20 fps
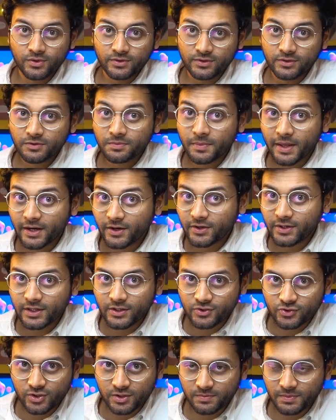is mandatory
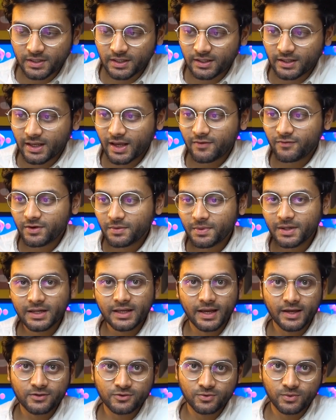in Germany. Everybody
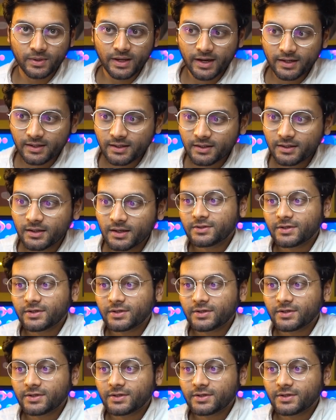has to get it,